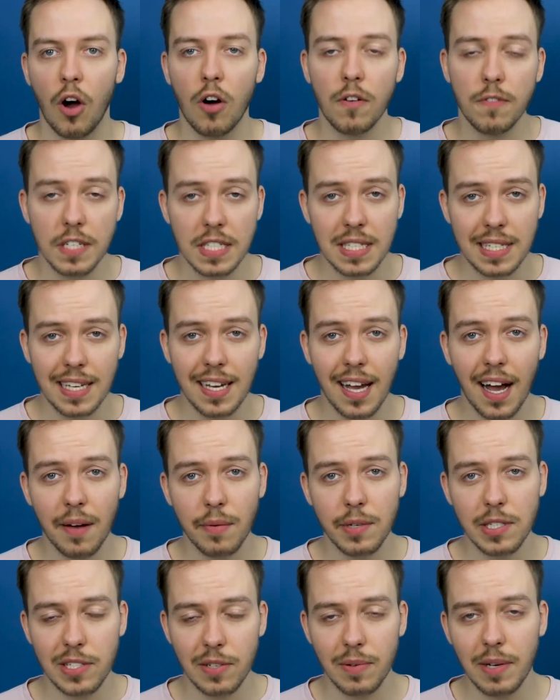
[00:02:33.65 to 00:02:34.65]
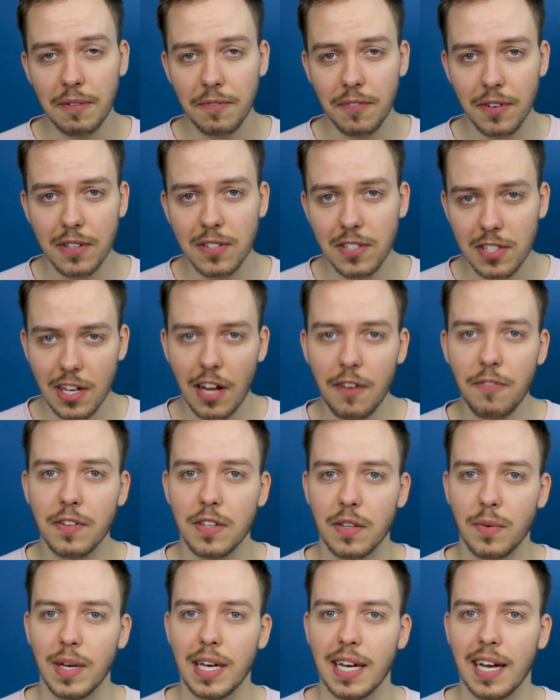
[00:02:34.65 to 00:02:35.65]
Obviously, I was doing fun stuff at
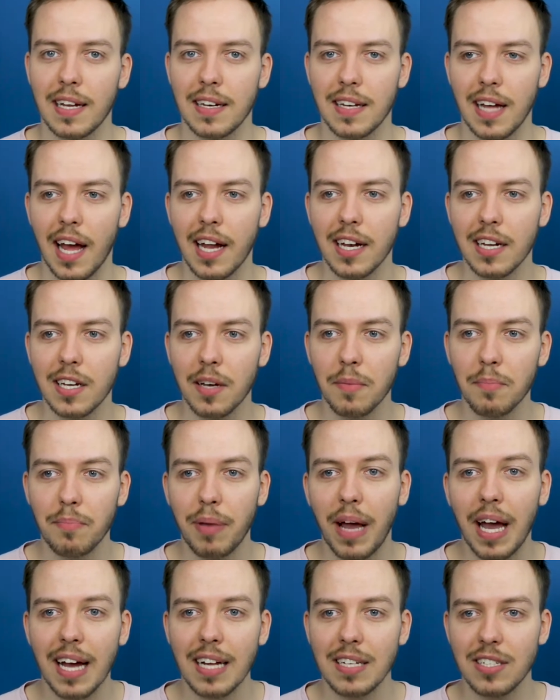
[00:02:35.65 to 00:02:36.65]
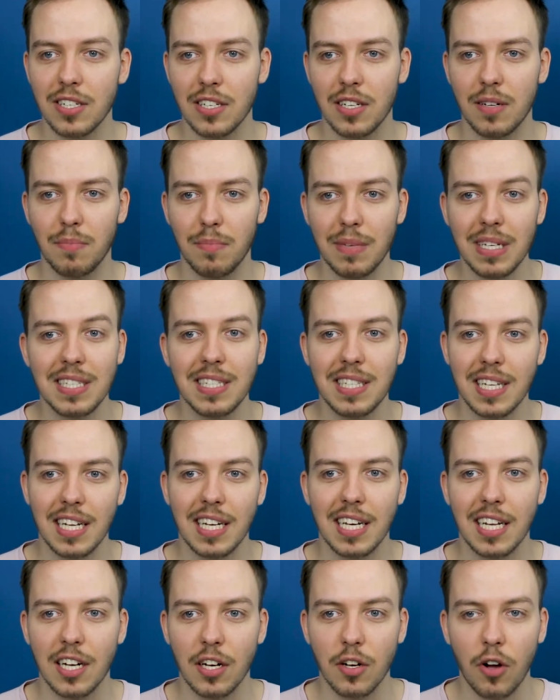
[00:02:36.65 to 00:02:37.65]
the weekend, and compared to me sitting
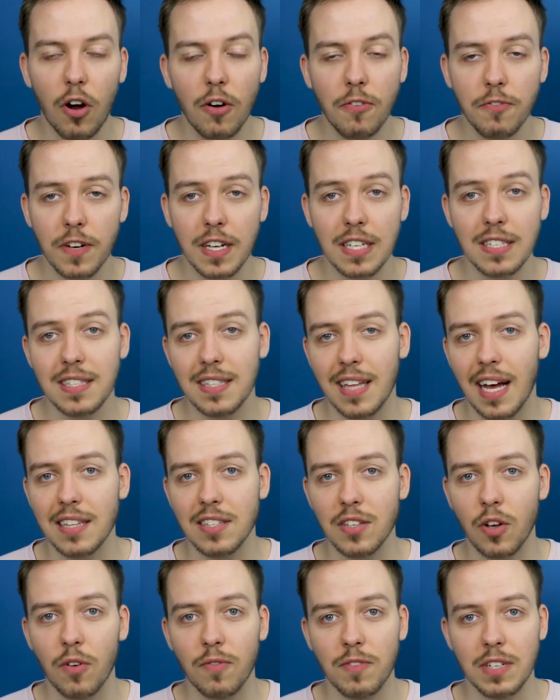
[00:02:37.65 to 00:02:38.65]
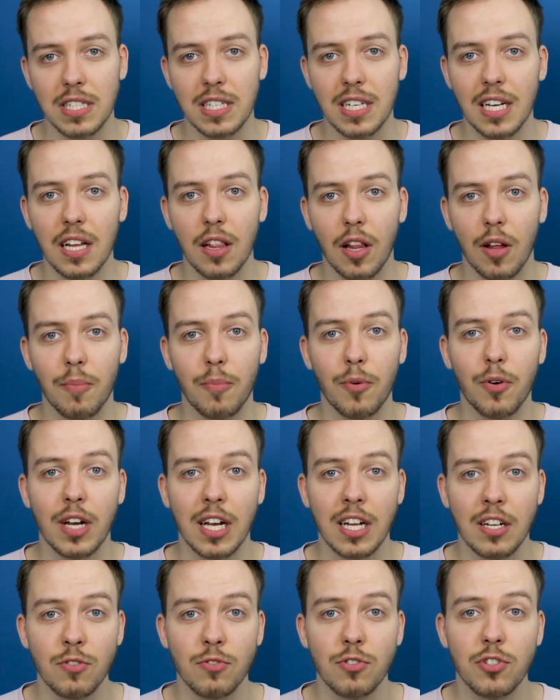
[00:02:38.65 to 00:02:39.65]
in an office, that's obviously a lot more
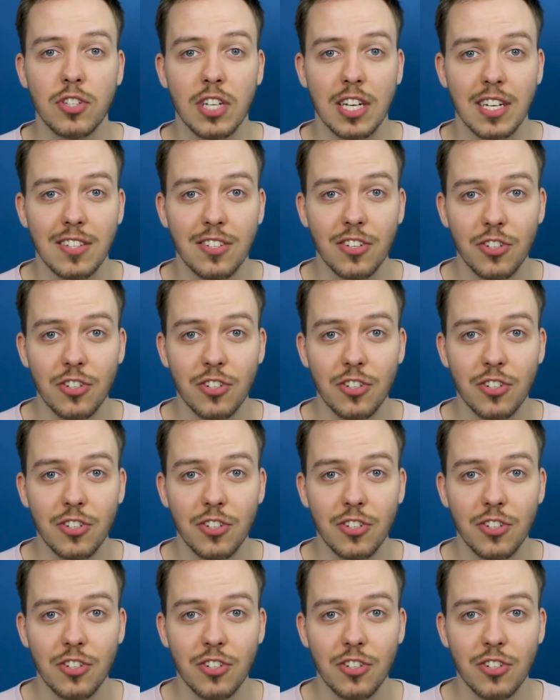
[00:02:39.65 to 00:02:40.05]
interesting